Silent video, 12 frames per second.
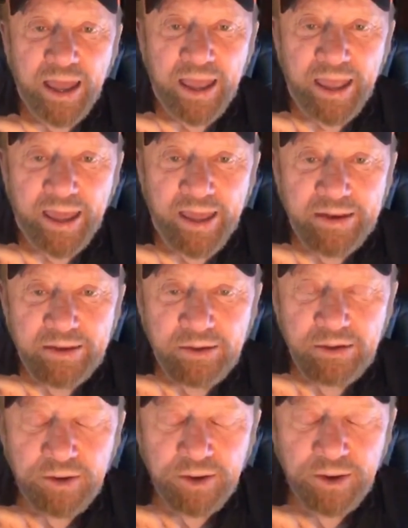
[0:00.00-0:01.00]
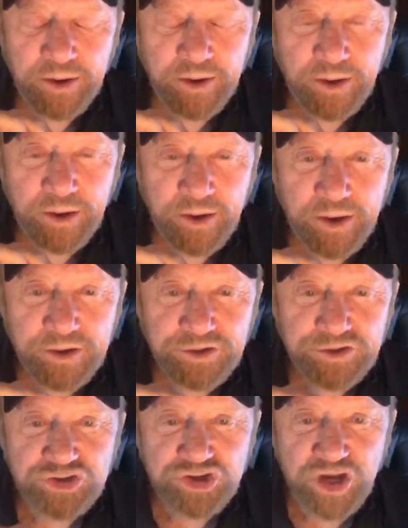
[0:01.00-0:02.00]
and
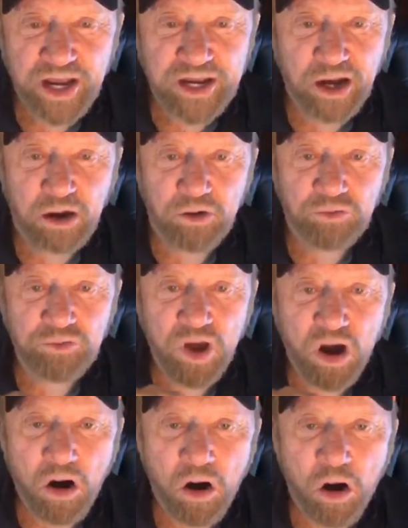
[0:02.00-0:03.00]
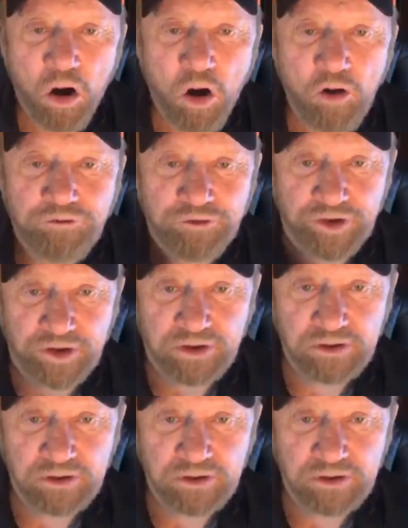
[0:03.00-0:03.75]
check on often,